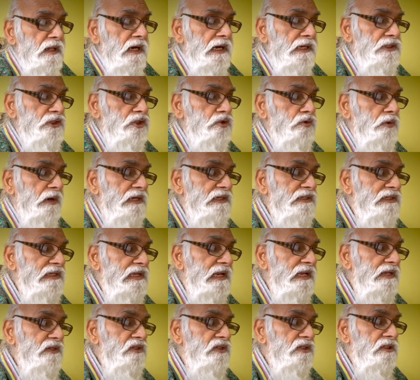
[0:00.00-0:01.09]
a
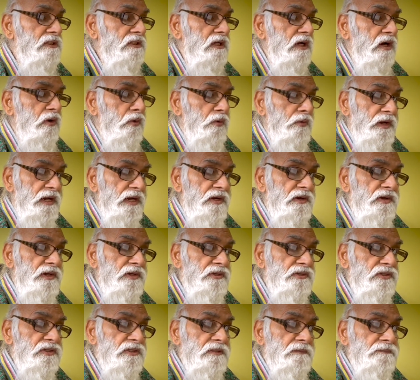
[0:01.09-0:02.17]
choiceless
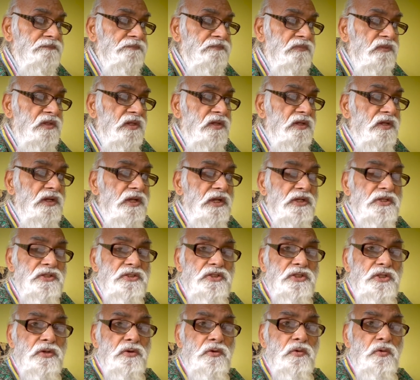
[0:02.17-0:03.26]
awareness is
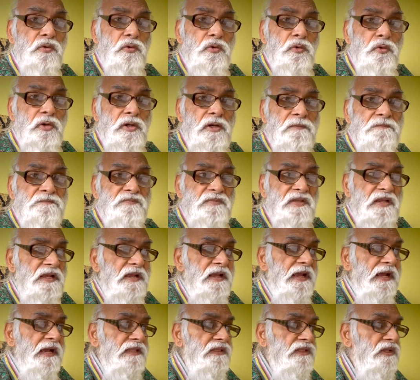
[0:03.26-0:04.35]
the goal
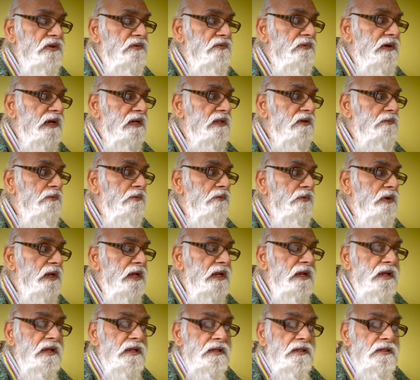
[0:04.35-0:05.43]
and the very
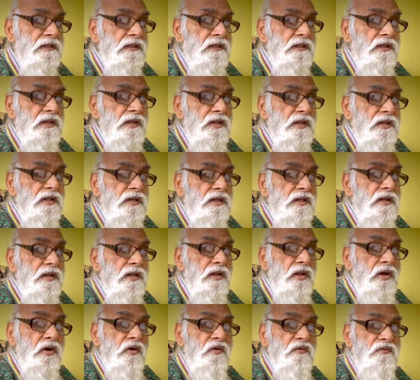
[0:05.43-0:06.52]
way
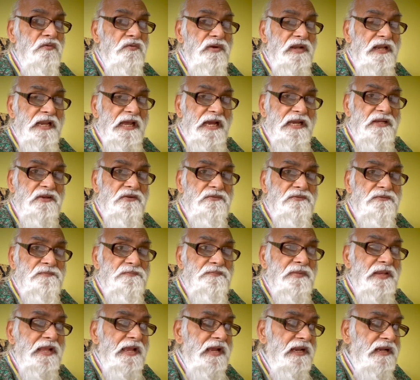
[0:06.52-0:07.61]
of life
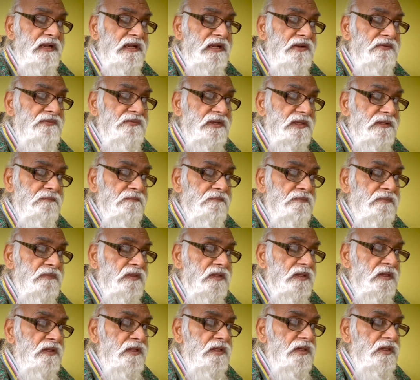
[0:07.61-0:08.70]
and living.
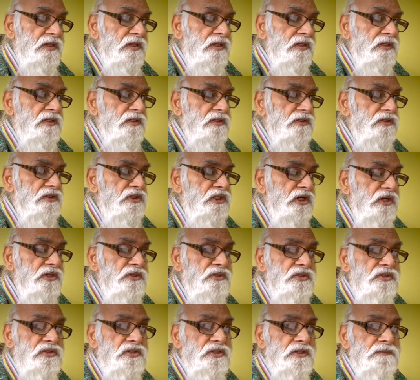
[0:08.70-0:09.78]

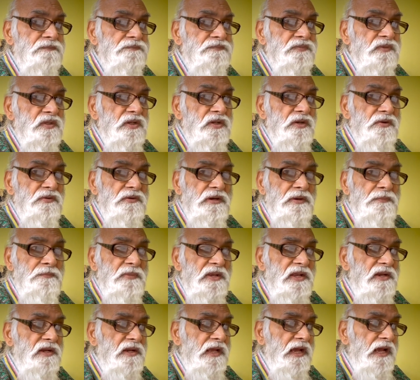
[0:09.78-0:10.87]
Just
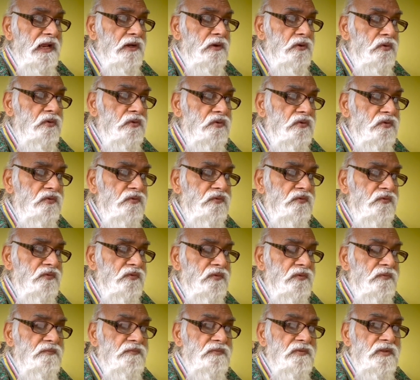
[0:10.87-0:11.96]
remain aloof
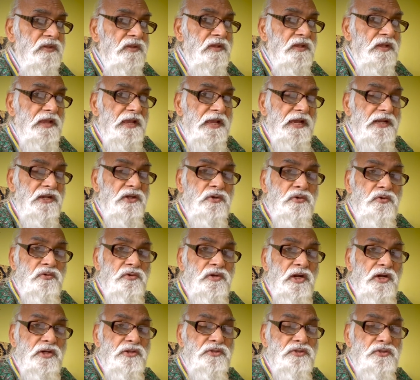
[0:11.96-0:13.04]
and do
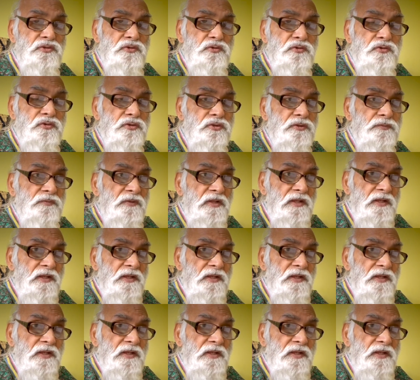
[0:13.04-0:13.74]
not choose.